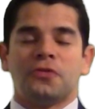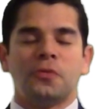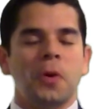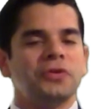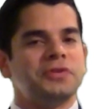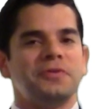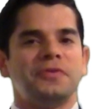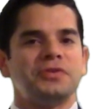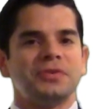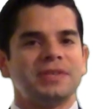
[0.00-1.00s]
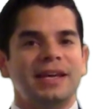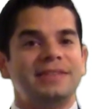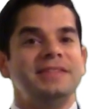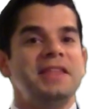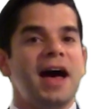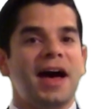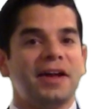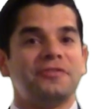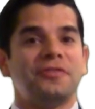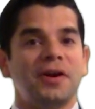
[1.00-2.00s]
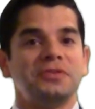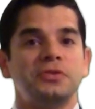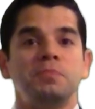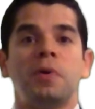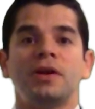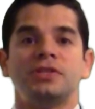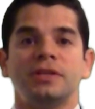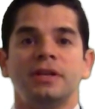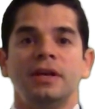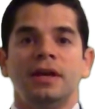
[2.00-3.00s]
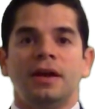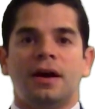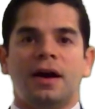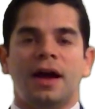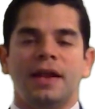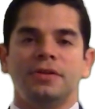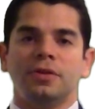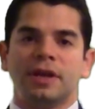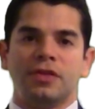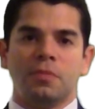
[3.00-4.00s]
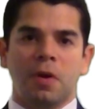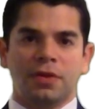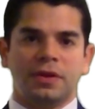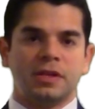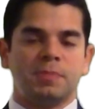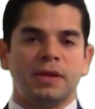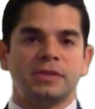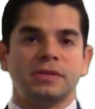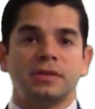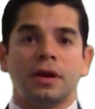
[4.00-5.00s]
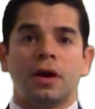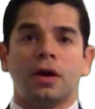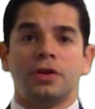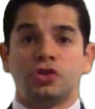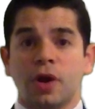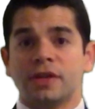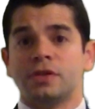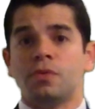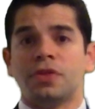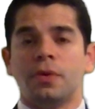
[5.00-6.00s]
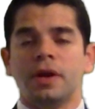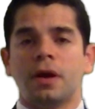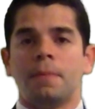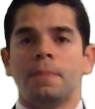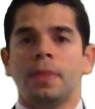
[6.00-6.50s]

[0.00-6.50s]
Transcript: For most individuals, it's not fun to budget and look at their monthly expenses contrasted with their income.